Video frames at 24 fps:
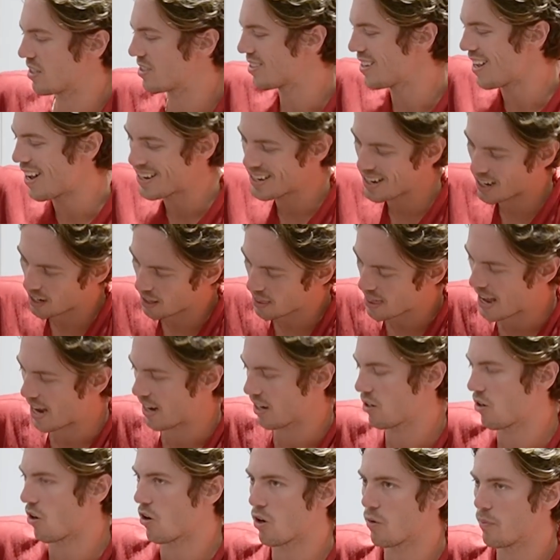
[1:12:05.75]
It's not none of
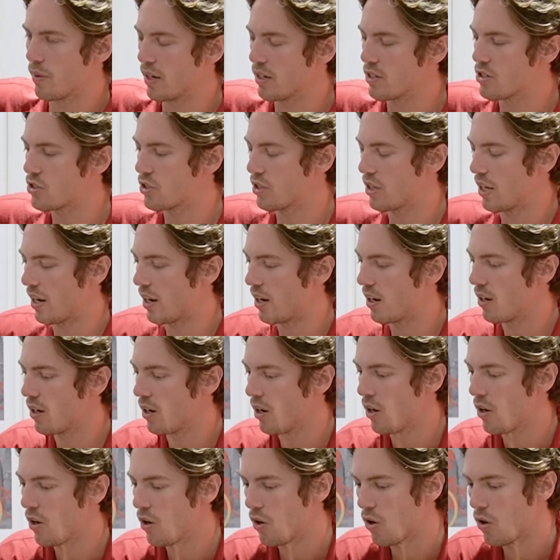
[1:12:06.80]
that garbage. Okay.
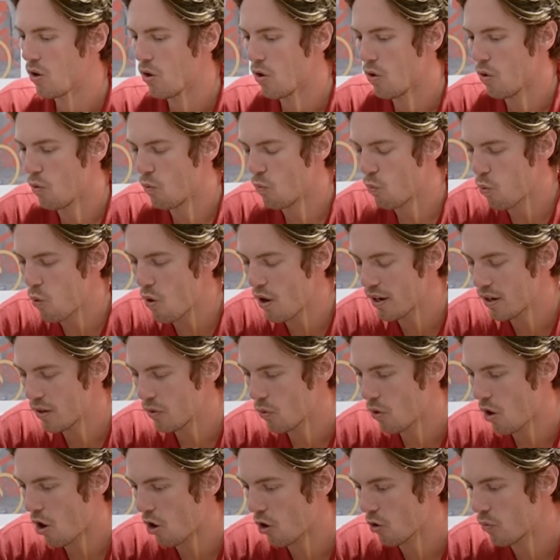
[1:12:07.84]
What
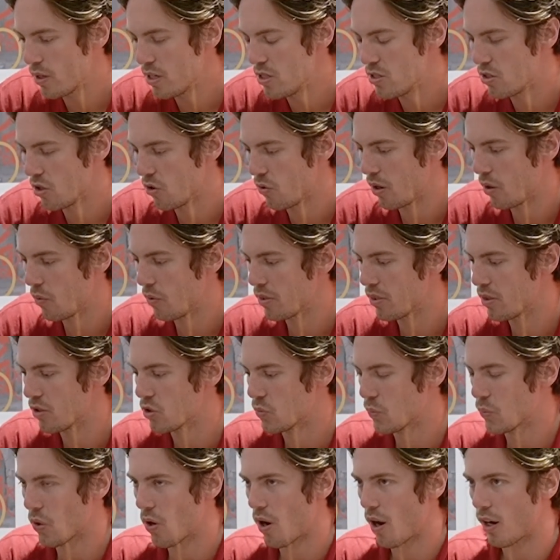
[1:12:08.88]
are we doing with this
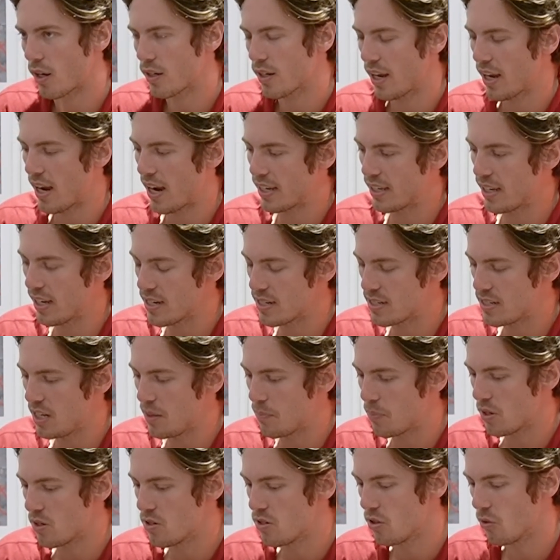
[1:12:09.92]
product? I, I get
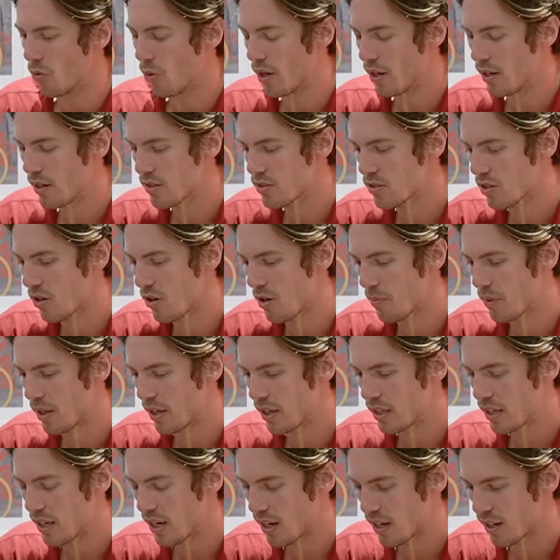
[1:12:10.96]
deep into it. And so I'm
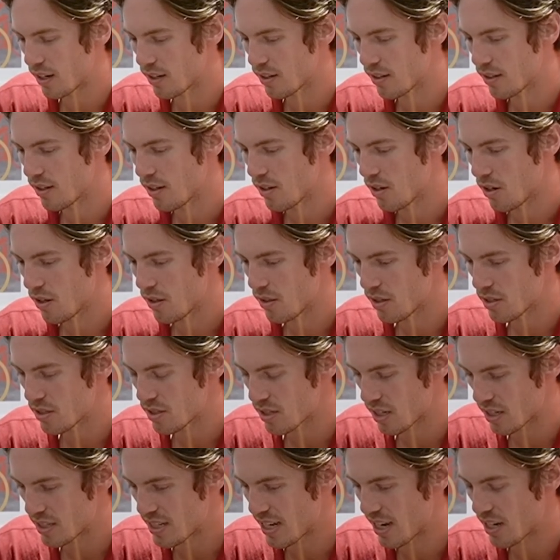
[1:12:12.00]
like, okay, this
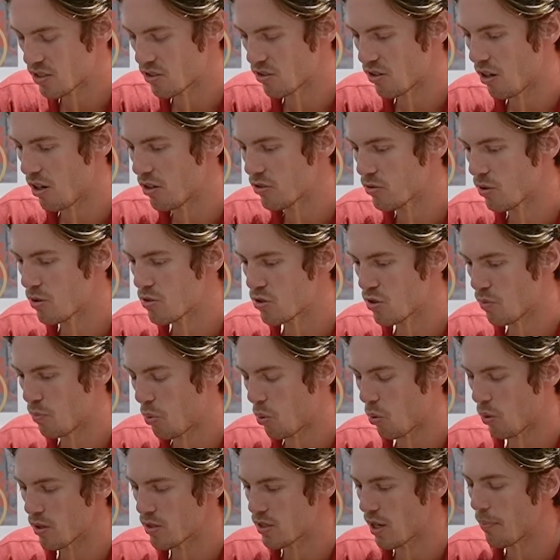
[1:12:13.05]
is a testosterone
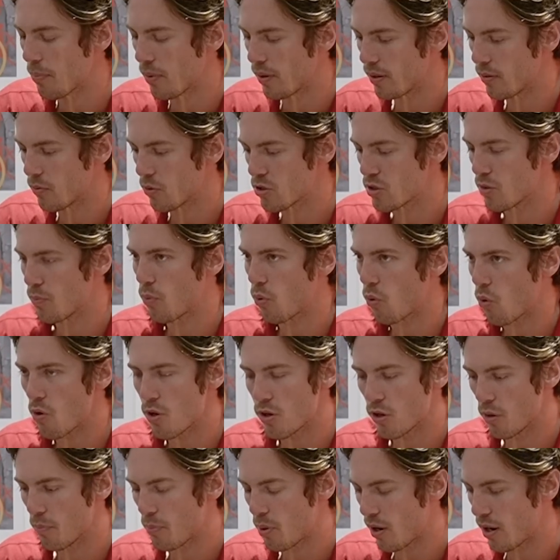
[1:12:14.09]
support supplement. We're
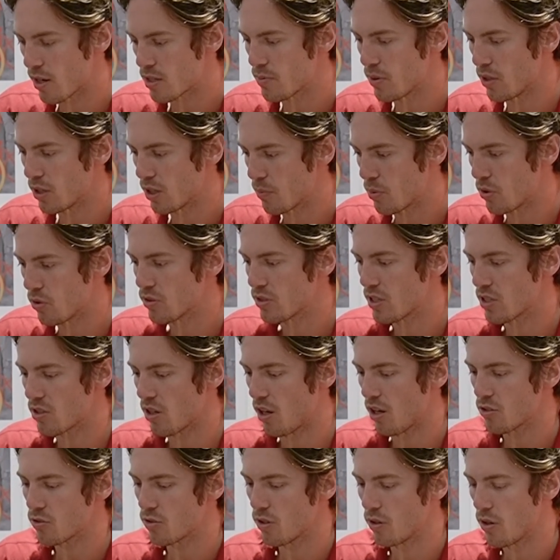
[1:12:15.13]
supporting your body's ability to produce
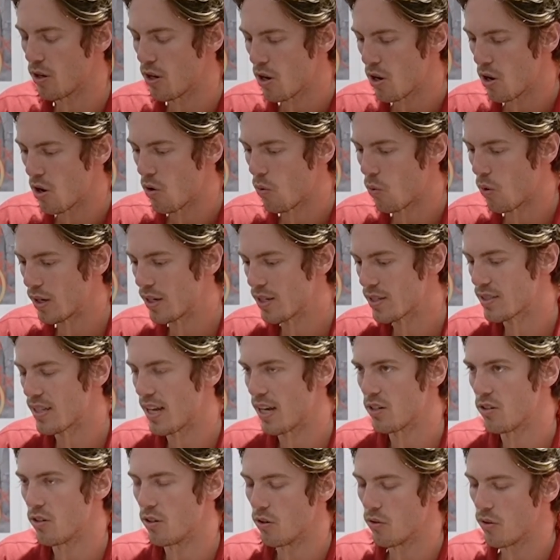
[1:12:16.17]
testosterone. What does
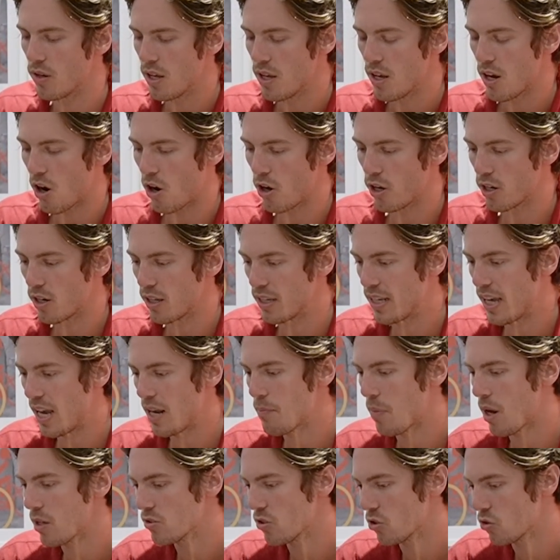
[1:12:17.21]
that do? Are you going to
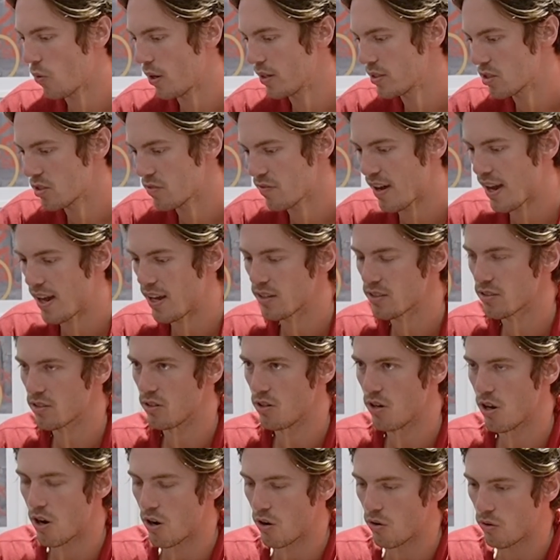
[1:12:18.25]
gain muscle twice as fast?
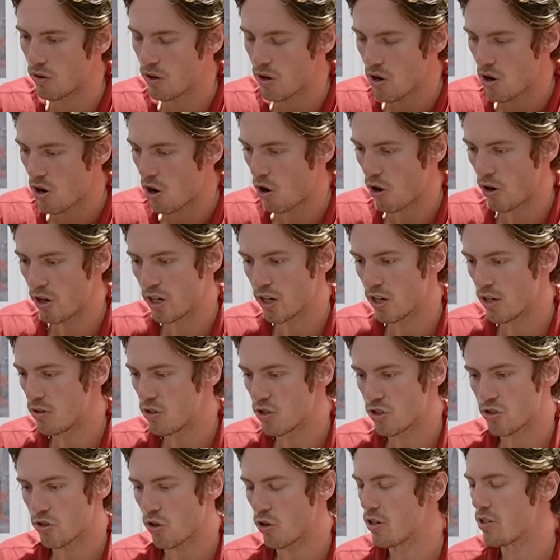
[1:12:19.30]
No. Are you going to
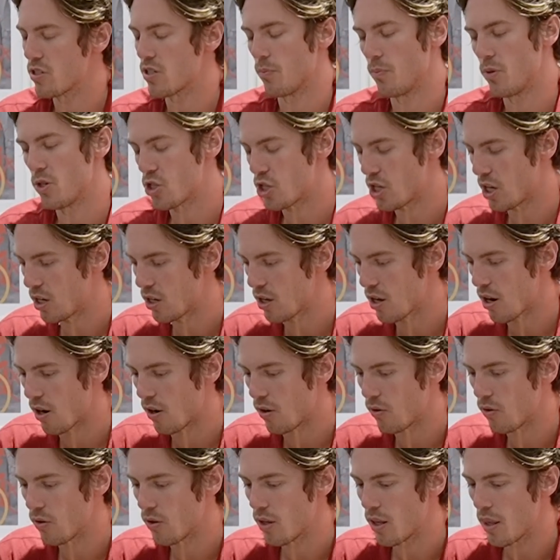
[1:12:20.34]
just turn into some machine?
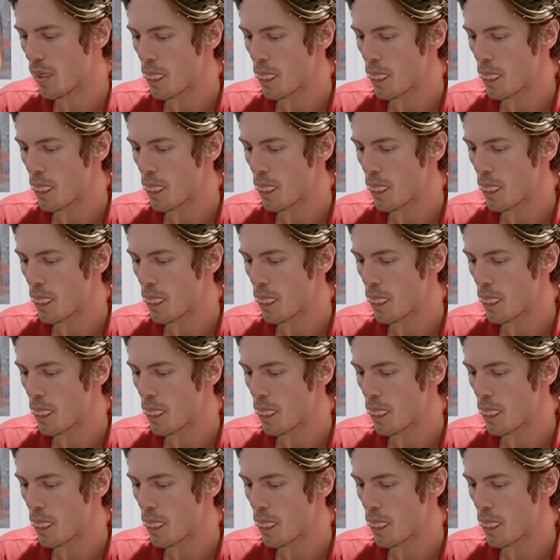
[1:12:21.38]
No.